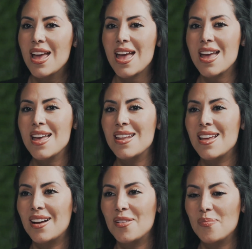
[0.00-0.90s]

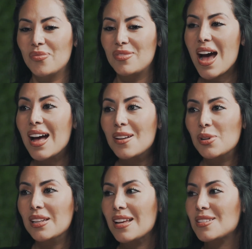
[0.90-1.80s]
And that
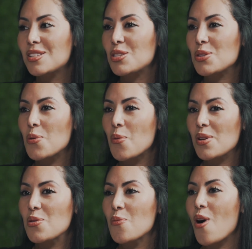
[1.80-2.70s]
relates to
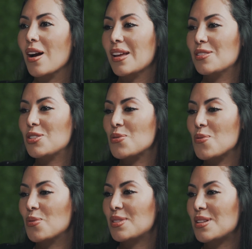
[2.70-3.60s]
when you walk
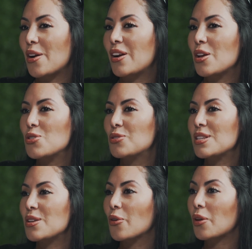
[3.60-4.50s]
into a scenario and you
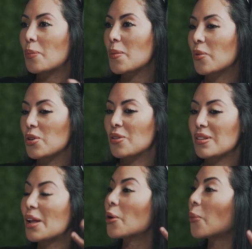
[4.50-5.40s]
see other people,
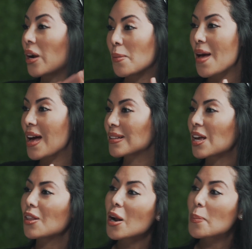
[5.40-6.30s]
they were wearing
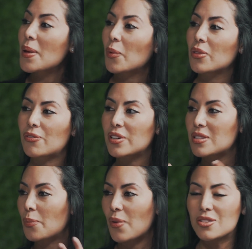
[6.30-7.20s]
masks. A lot of people, the
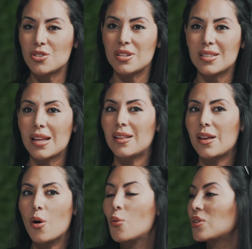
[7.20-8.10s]
first impression is
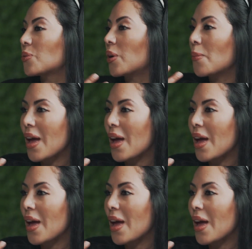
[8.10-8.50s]
they always wear